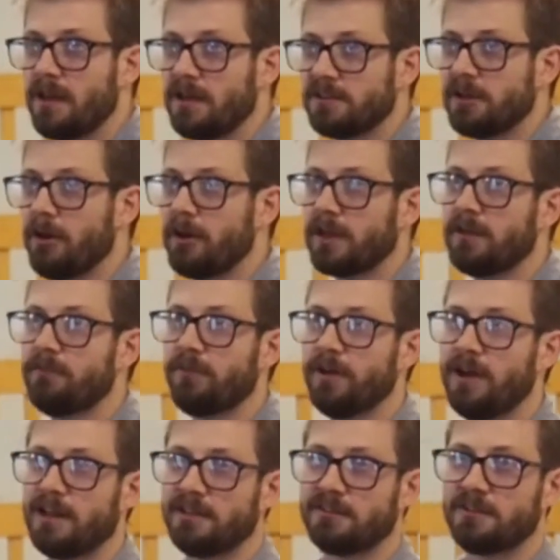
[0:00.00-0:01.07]
So it
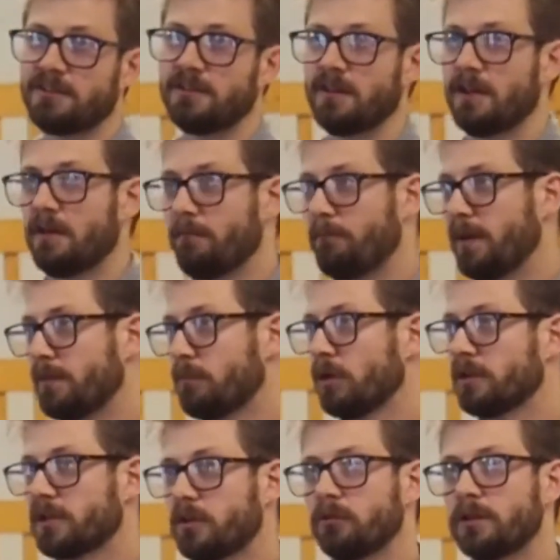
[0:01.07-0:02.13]
converts big
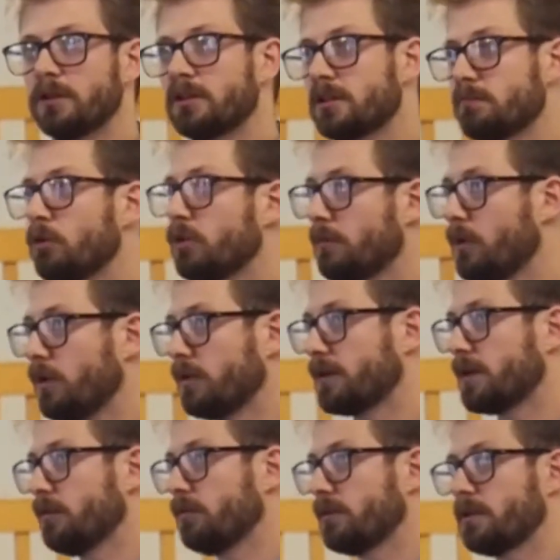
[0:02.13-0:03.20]
molecules into smaller
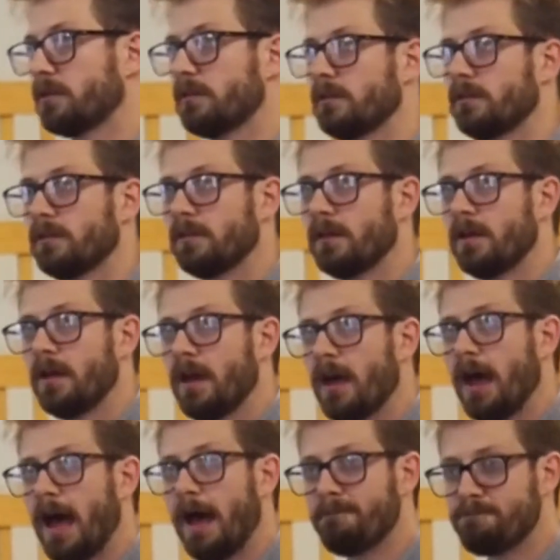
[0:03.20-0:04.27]
molecules.
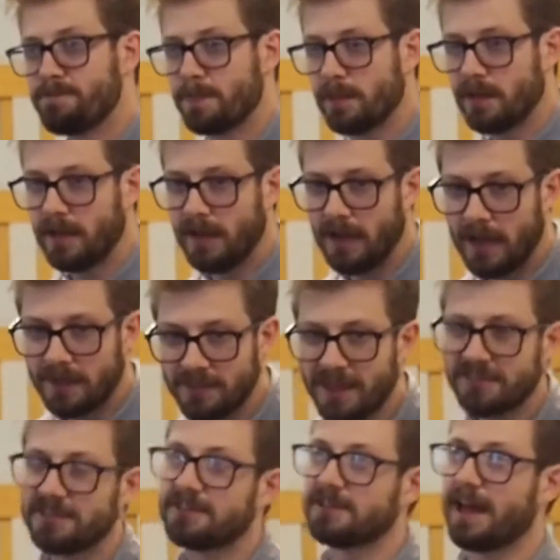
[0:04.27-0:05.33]
And
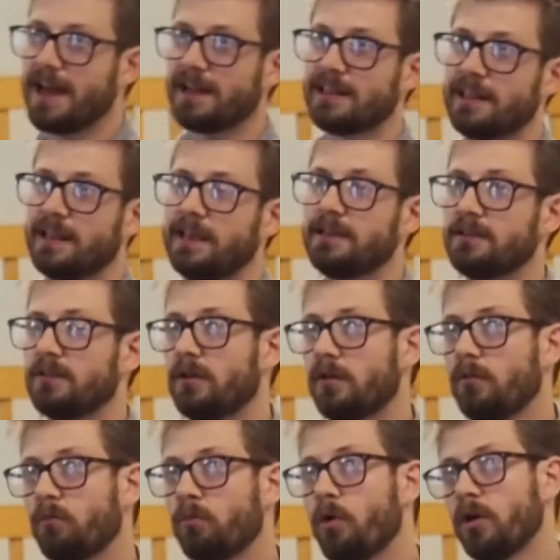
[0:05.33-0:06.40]
that's exactly
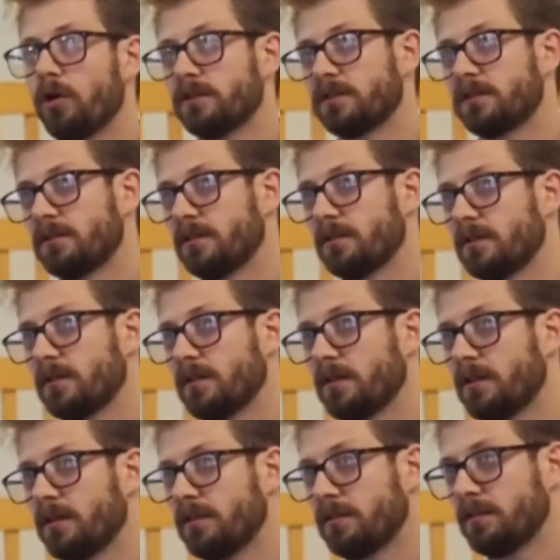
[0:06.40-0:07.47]
what
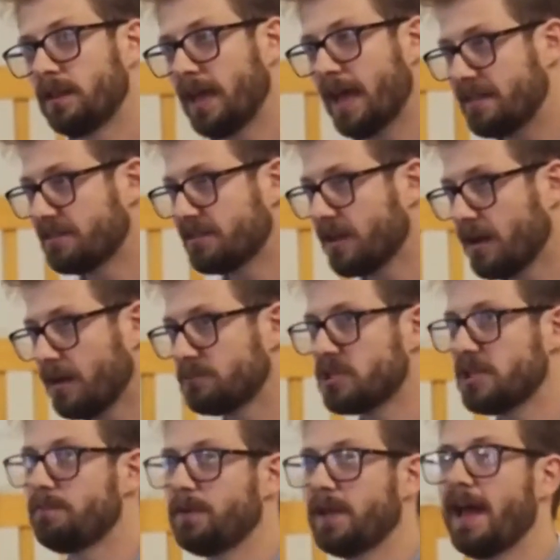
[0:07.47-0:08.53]
the enzyme
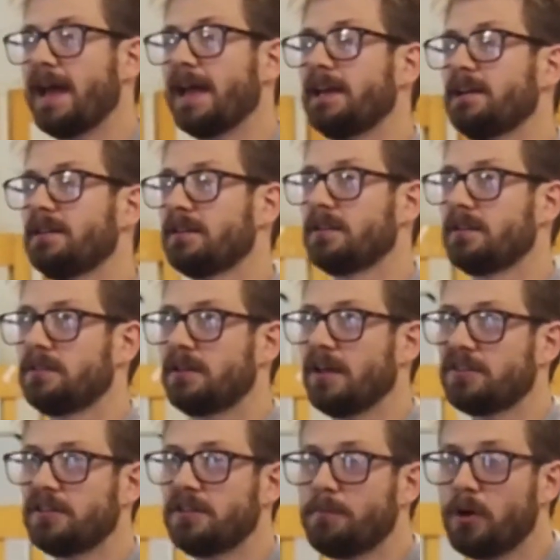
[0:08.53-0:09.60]
GBA
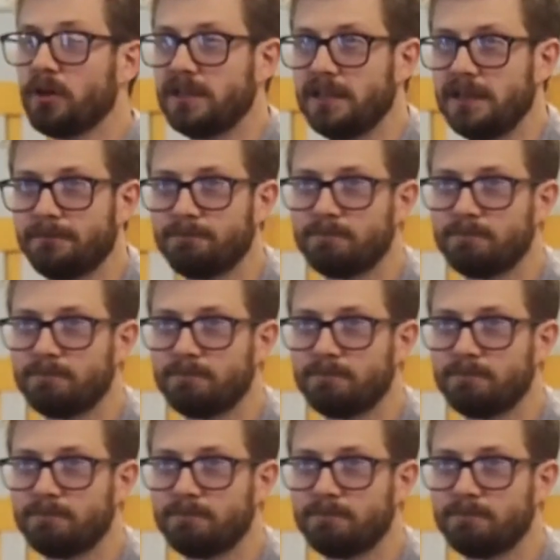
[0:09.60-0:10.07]
does in the body.